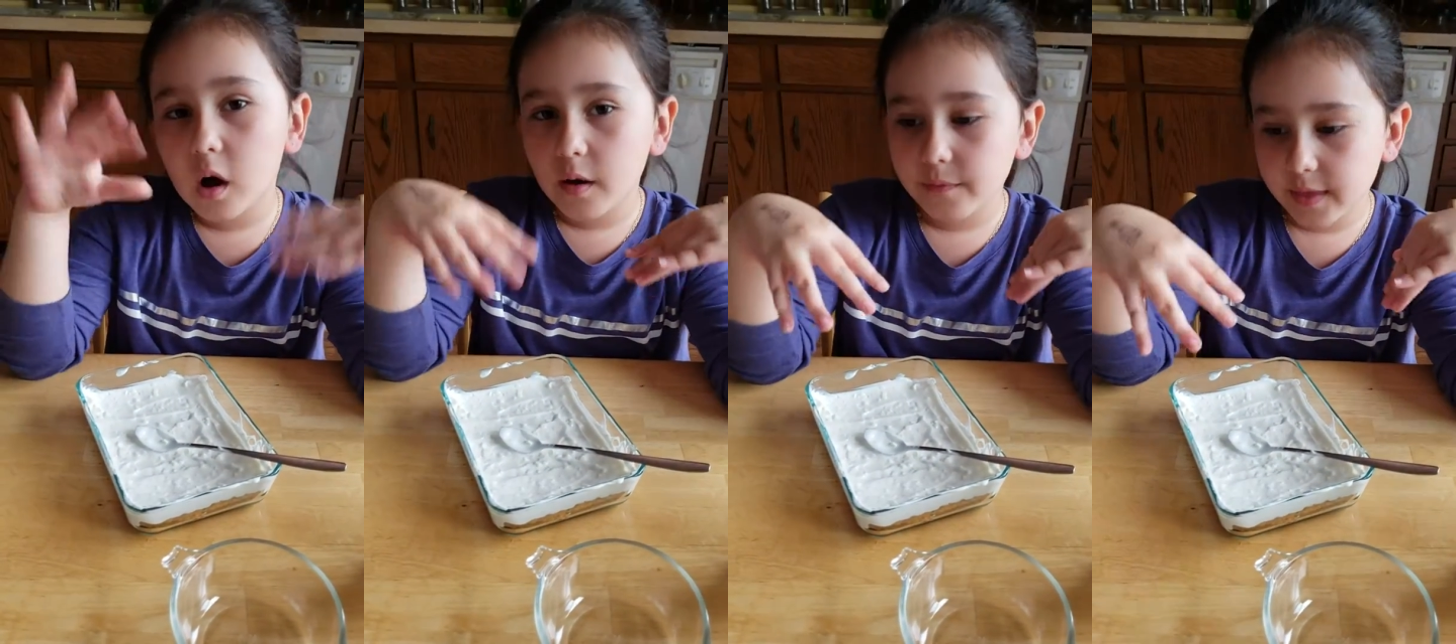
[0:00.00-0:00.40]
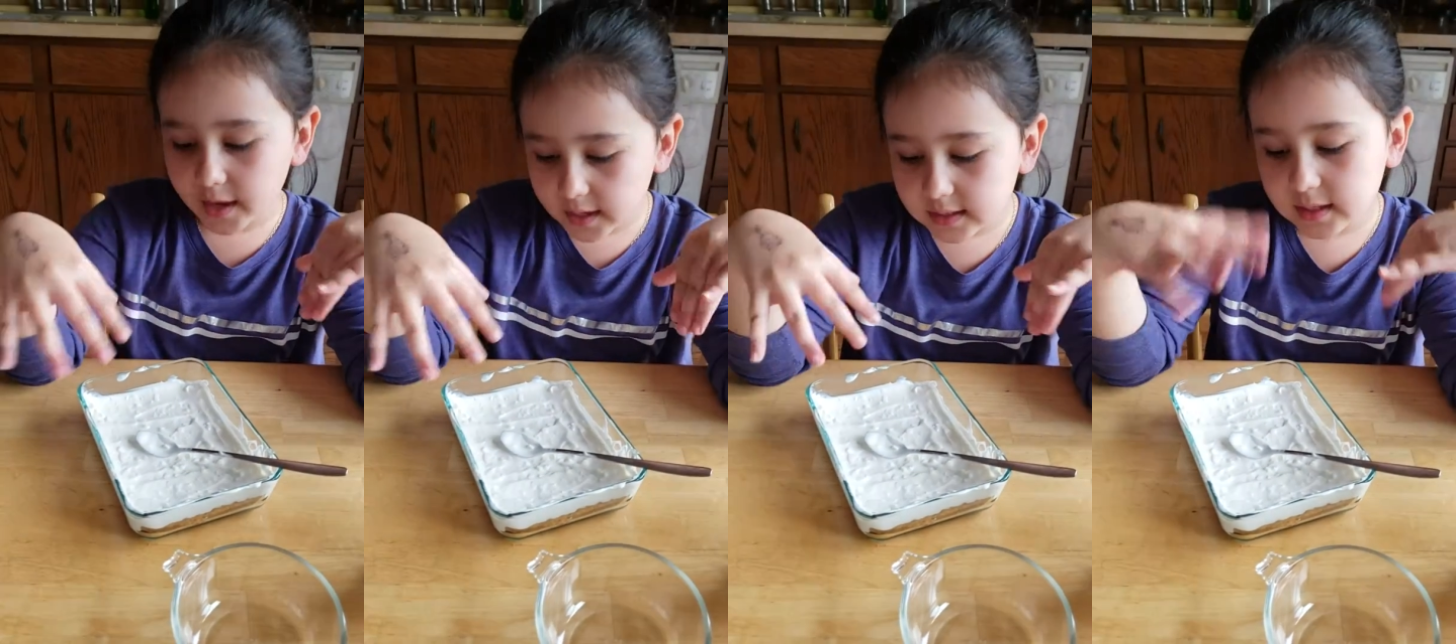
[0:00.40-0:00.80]
of
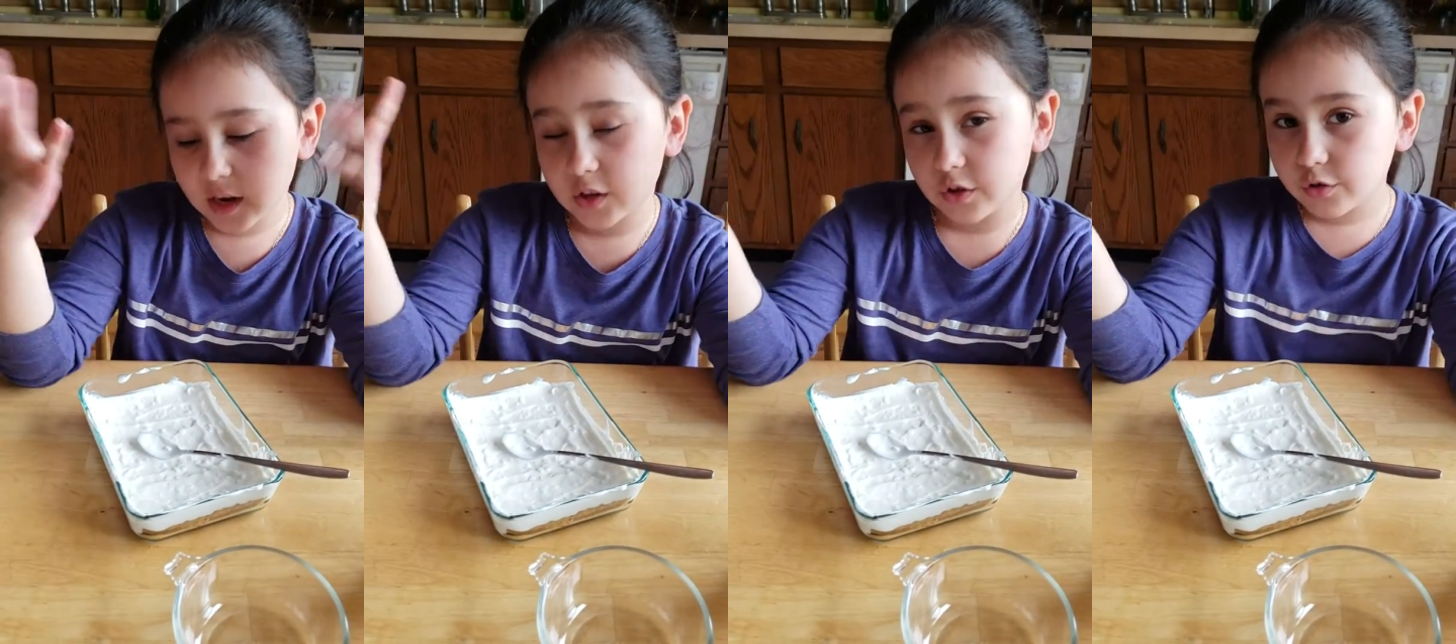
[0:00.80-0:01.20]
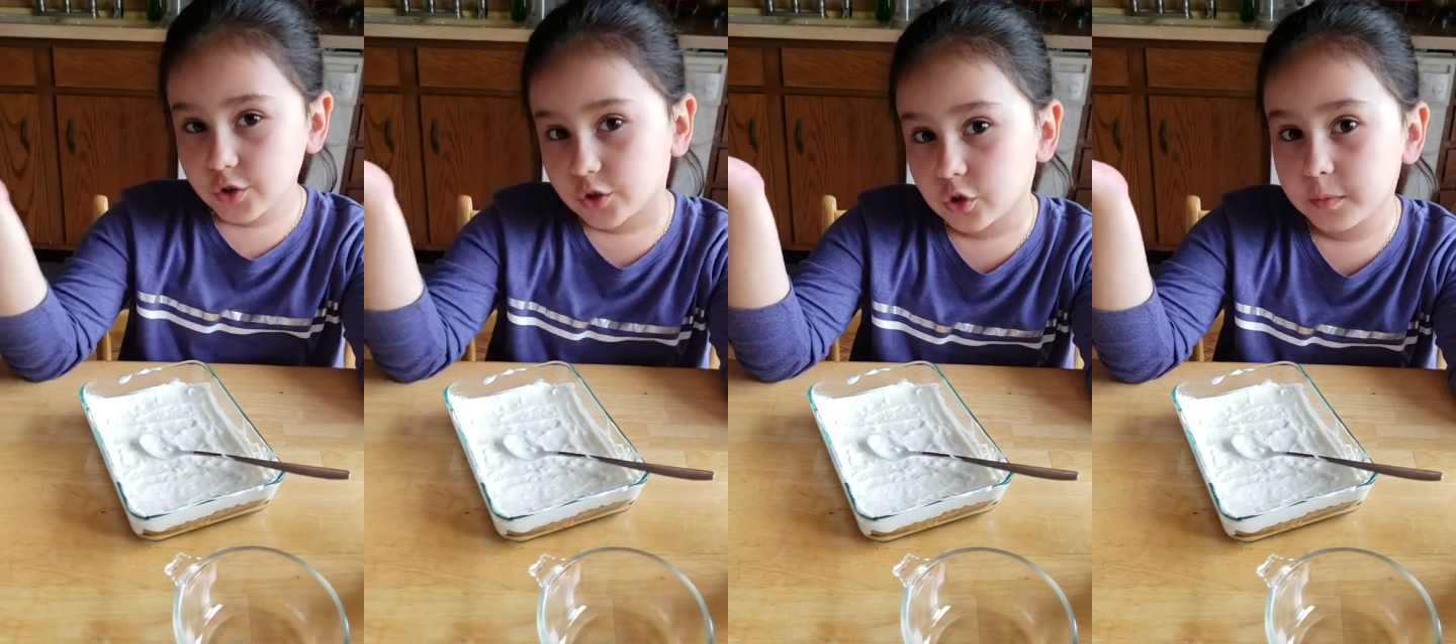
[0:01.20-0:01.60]
this on
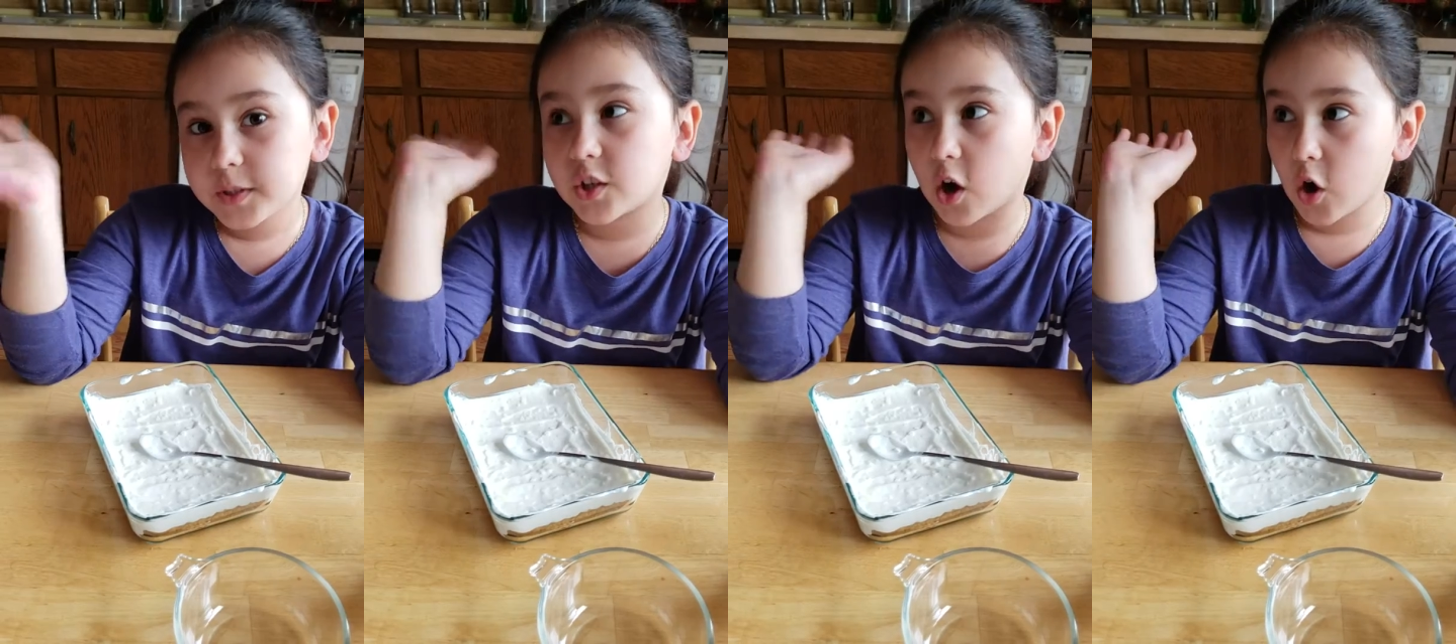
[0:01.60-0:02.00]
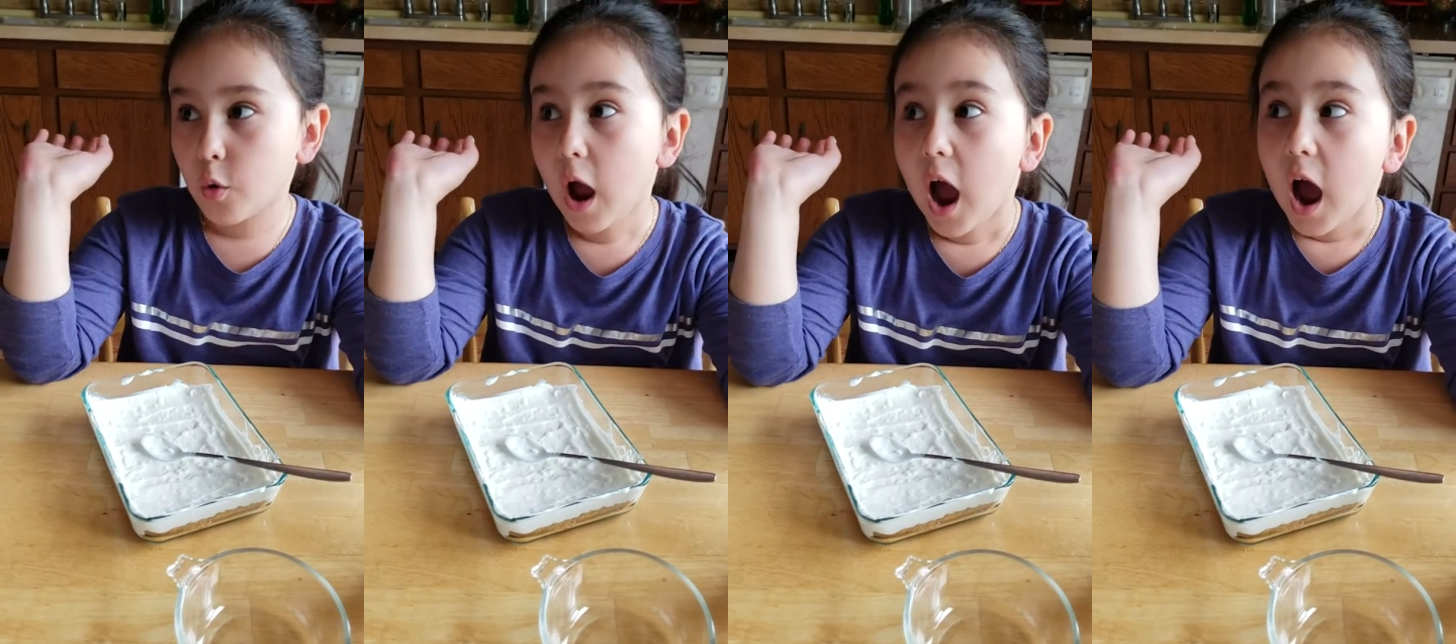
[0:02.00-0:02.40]
YouTube so